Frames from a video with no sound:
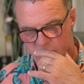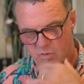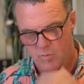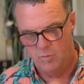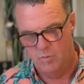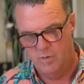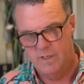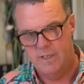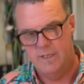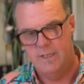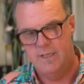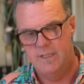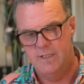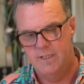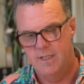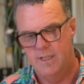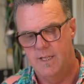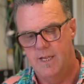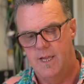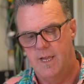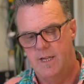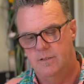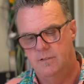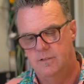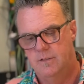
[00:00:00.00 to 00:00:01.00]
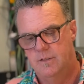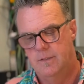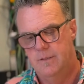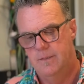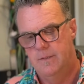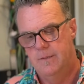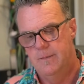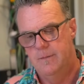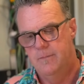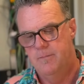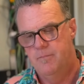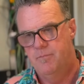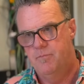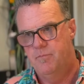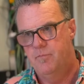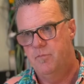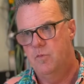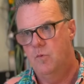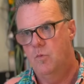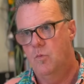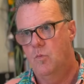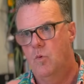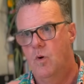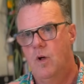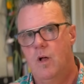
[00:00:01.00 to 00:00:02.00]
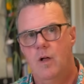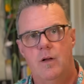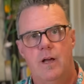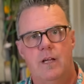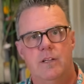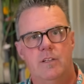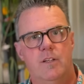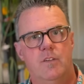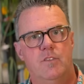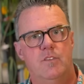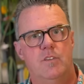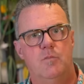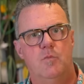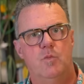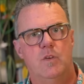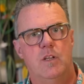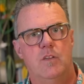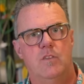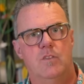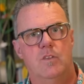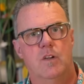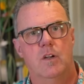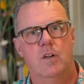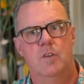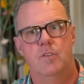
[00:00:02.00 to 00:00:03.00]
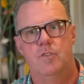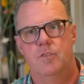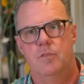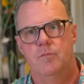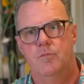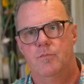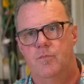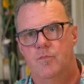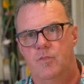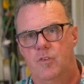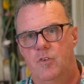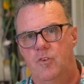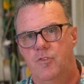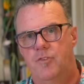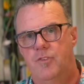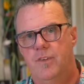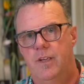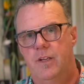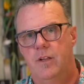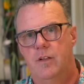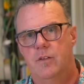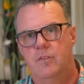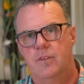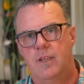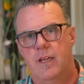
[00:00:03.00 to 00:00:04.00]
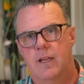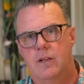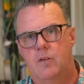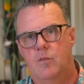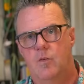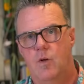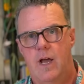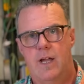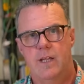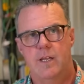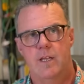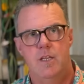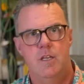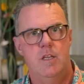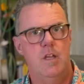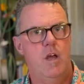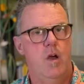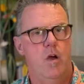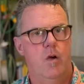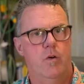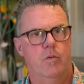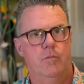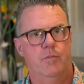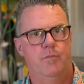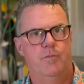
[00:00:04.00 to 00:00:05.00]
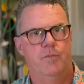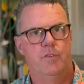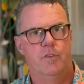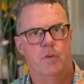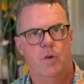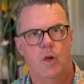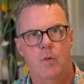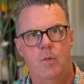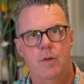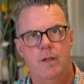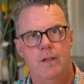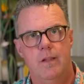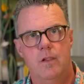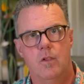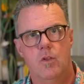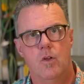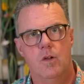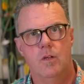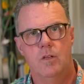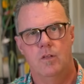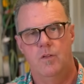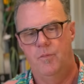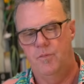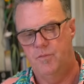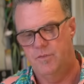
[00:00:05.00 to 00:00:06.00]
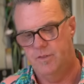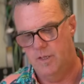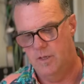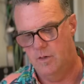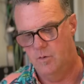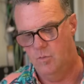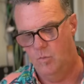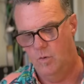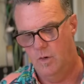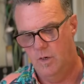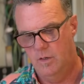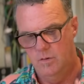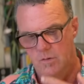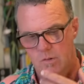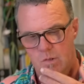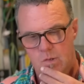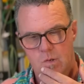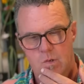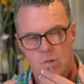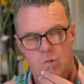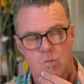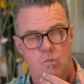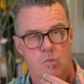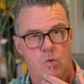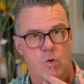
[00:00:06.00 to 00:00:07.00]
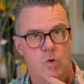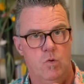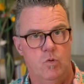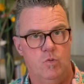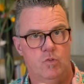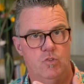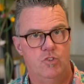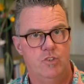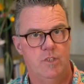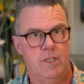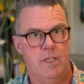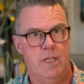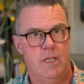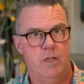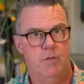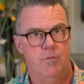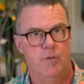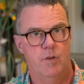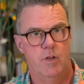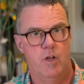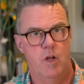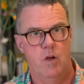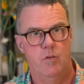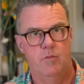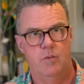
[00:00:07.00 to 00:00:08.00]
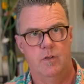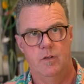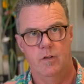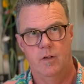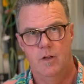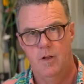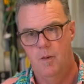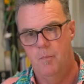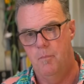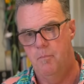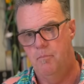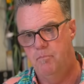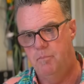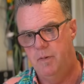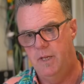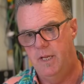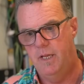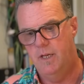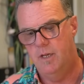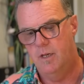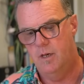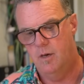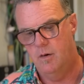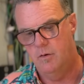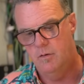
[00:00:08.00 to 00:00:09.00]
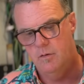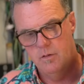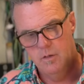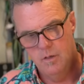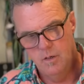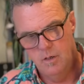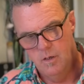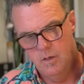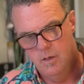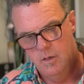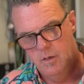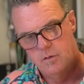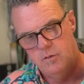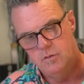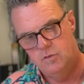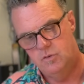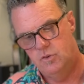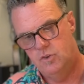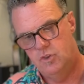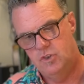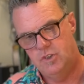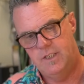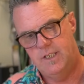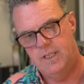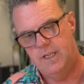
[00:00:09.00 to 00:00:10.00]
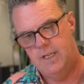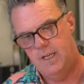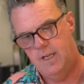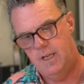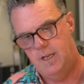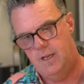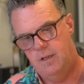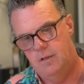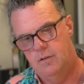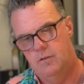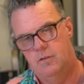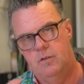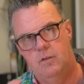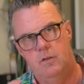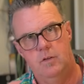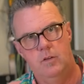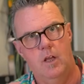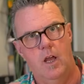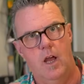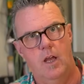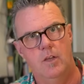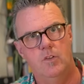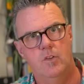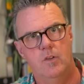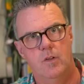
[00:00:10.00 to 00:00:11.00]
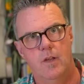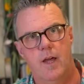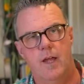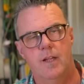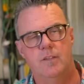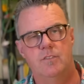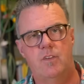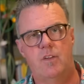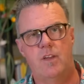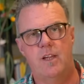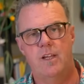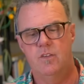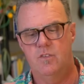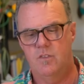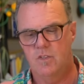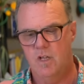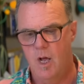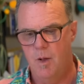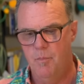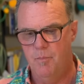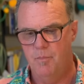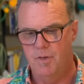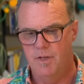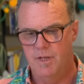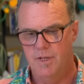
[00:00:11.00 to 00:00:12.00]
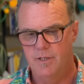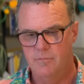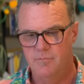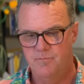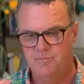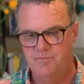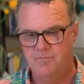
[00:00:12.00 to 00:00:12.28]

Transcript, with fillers: We'll get into that. Well, I did some research. First thing is like, I didn't know. So I went and looked and said, well, who's GE Vernova? Bingo, GE, a United States company.